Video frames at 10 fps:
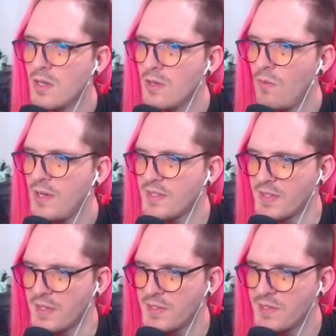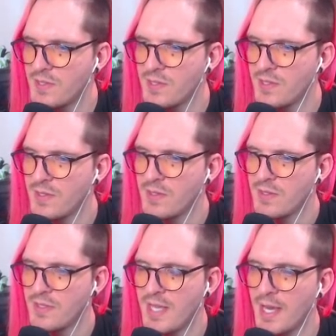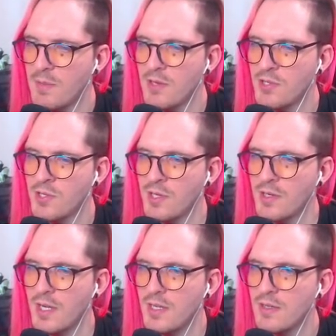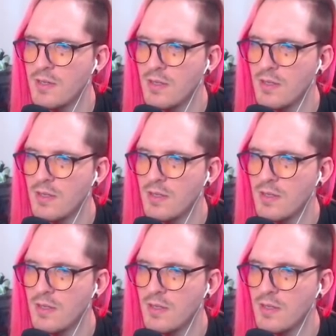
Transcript: What is this? Attack potion? Okay.